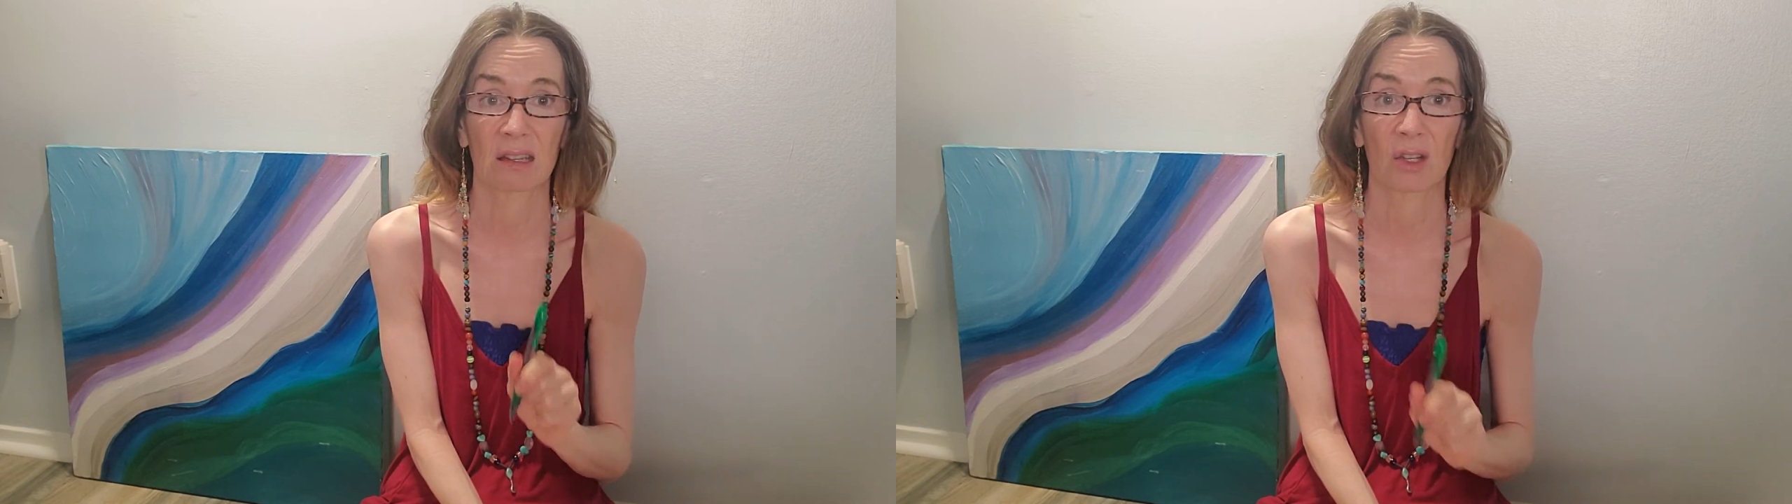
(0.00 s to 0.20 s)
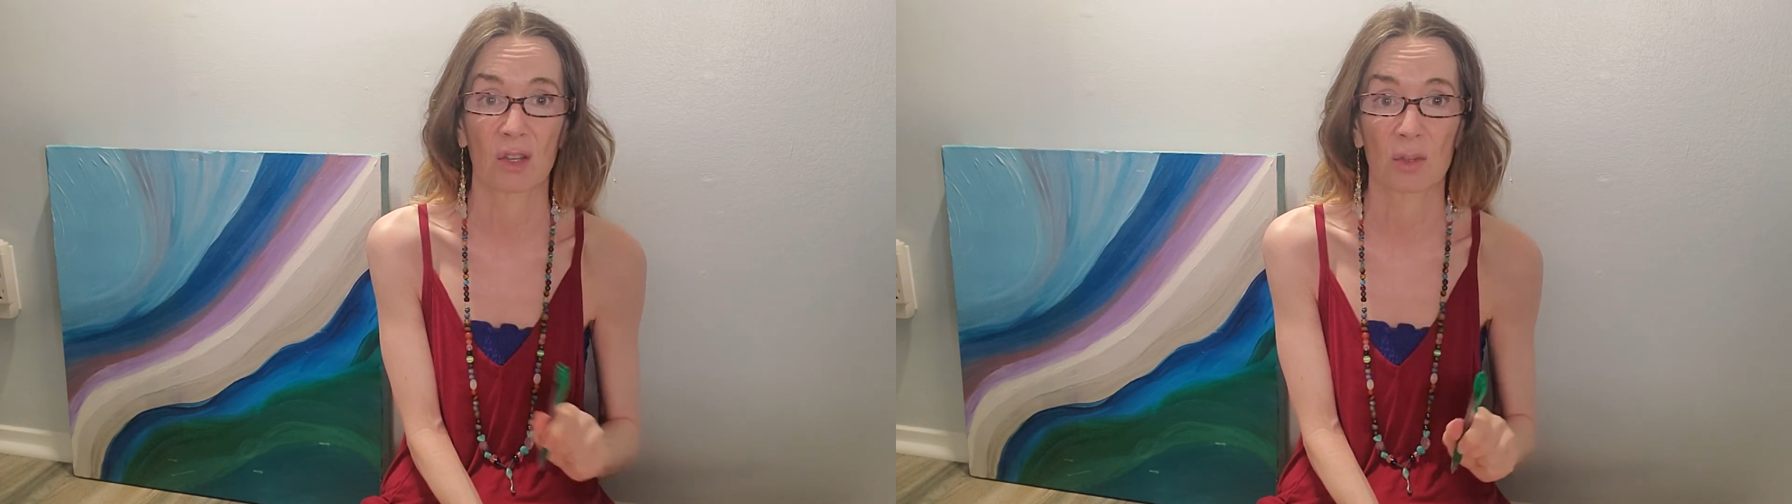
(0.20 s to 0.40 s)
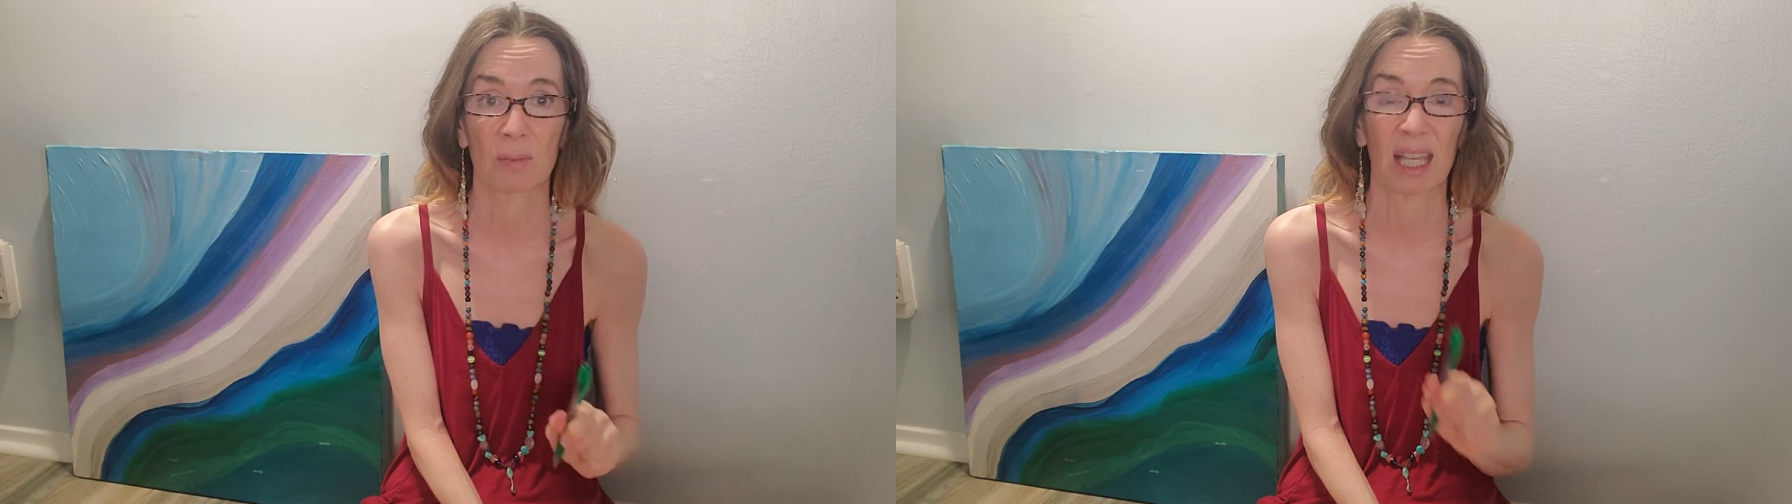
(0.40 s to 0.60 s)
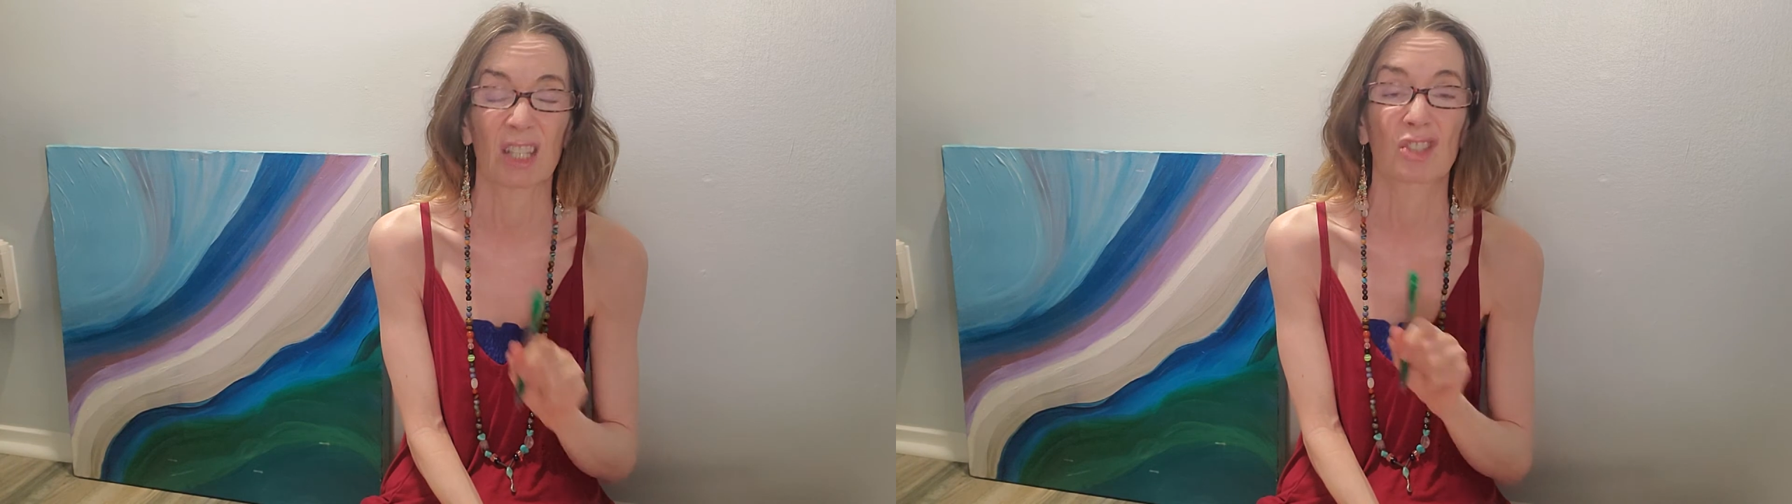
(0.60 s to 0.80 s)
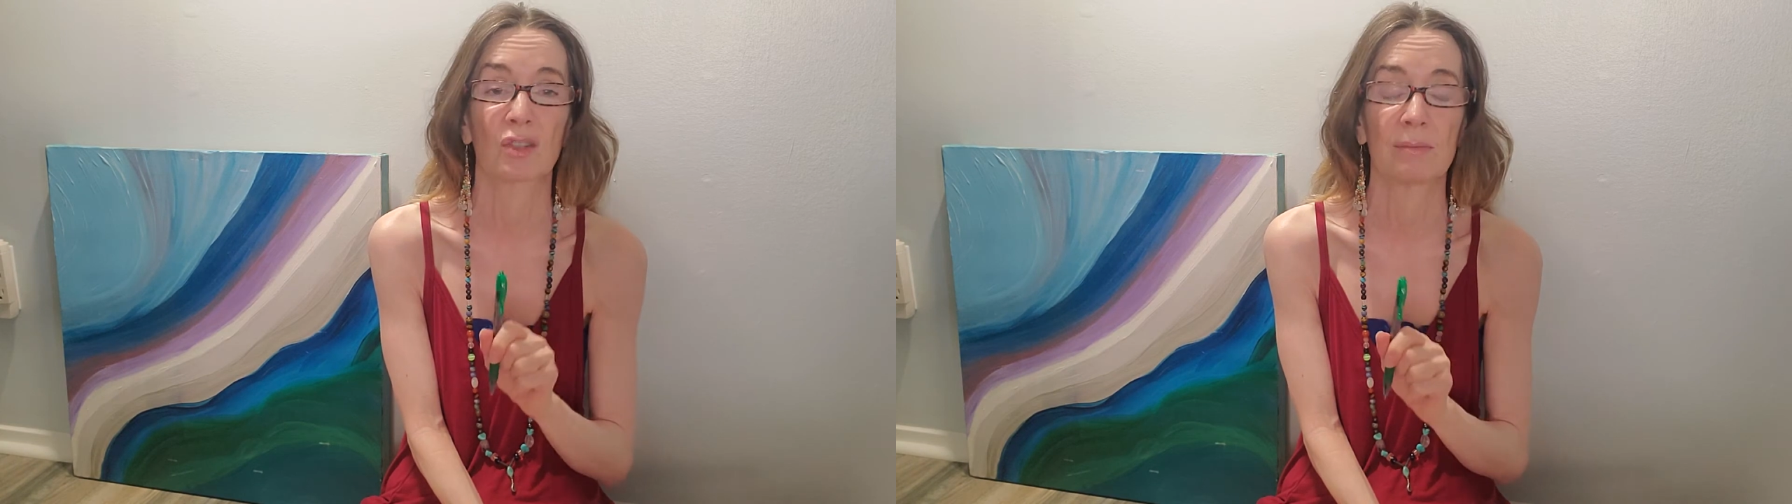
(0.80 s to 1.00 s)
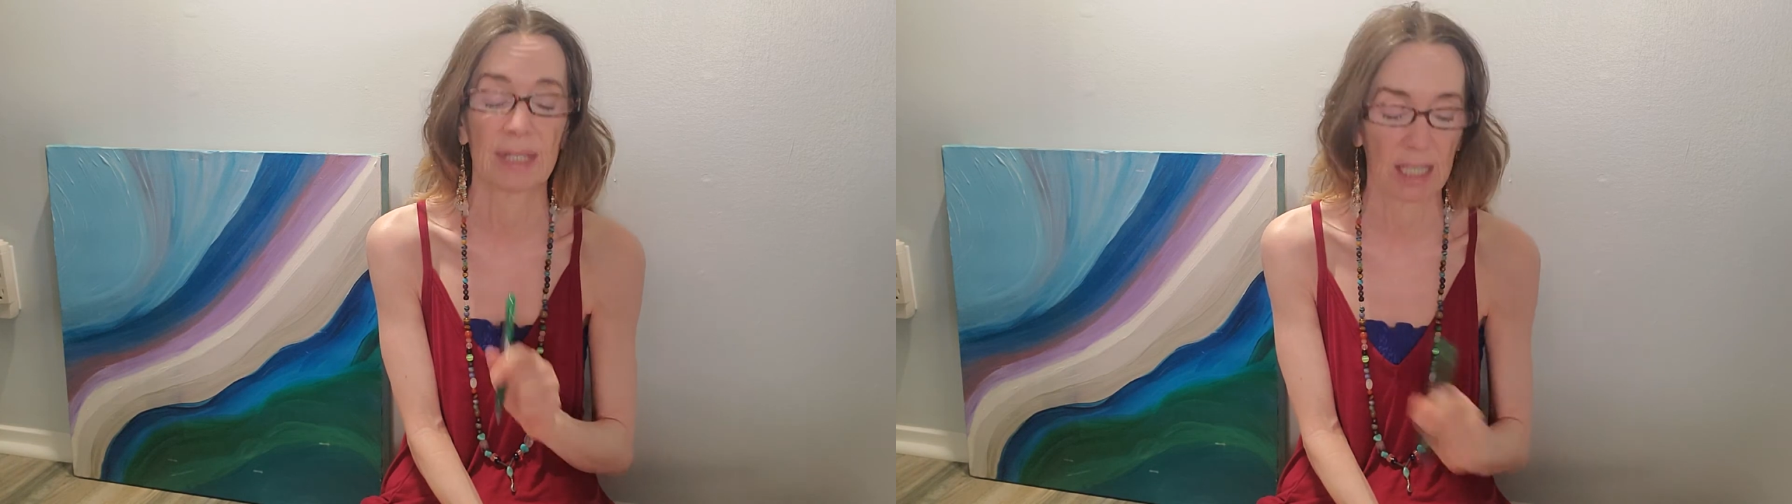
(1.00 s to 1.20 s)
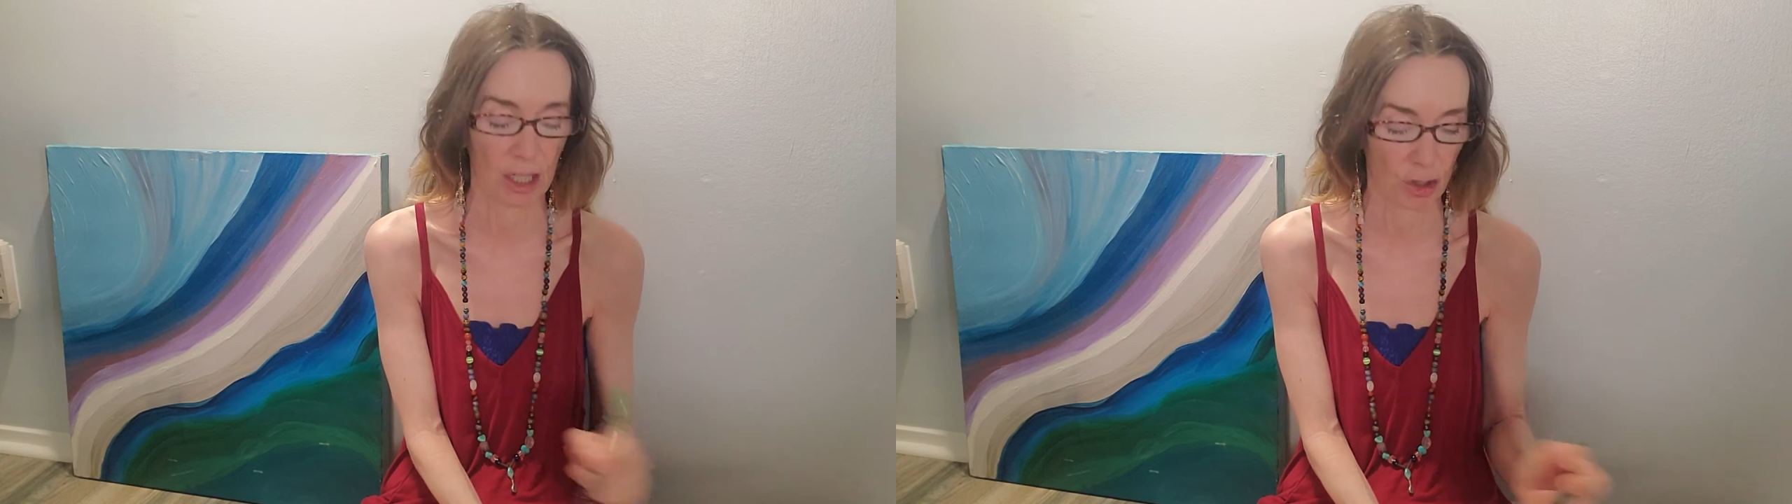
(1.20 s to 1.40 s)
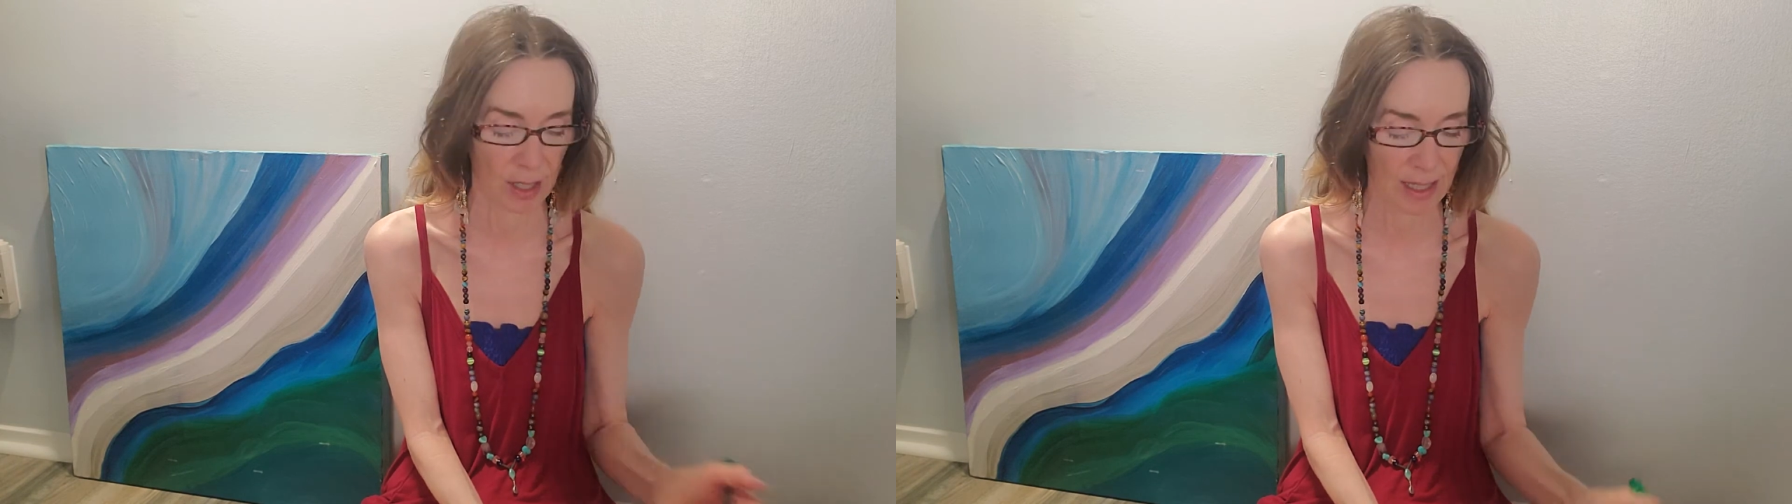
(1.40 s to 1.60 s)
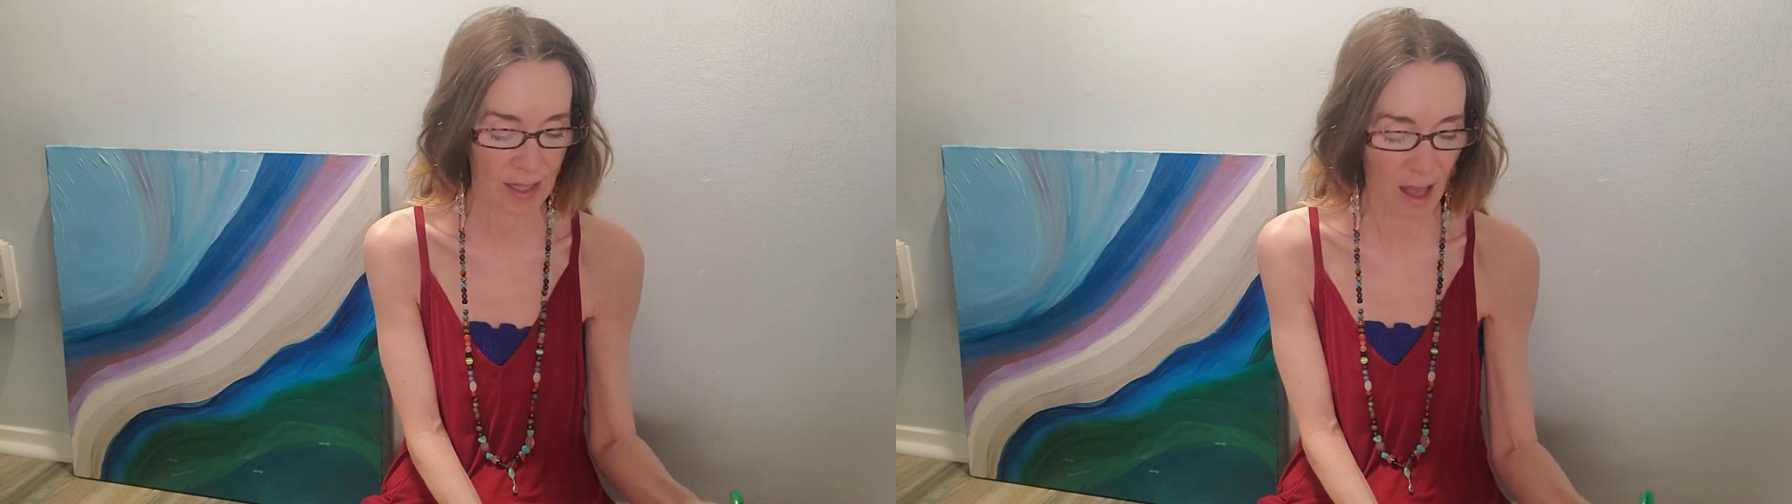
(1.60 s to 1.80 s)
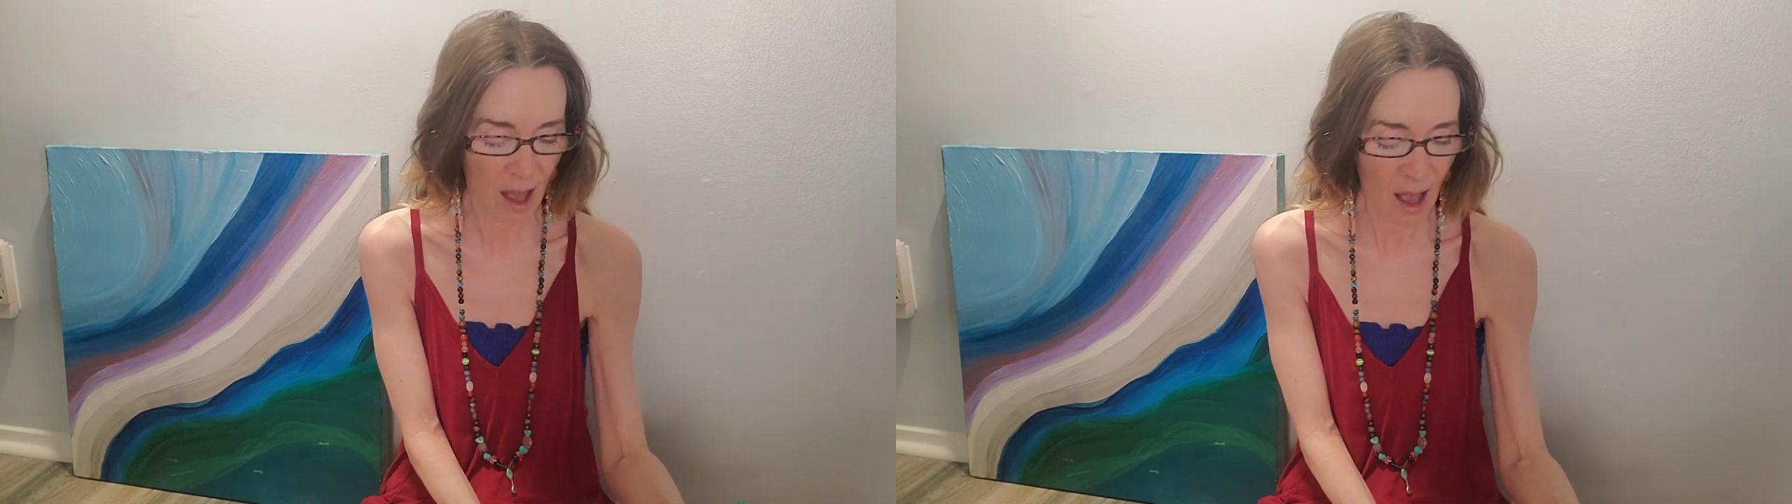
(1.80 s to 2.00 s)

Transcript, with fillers: It could also be extremely dangerous.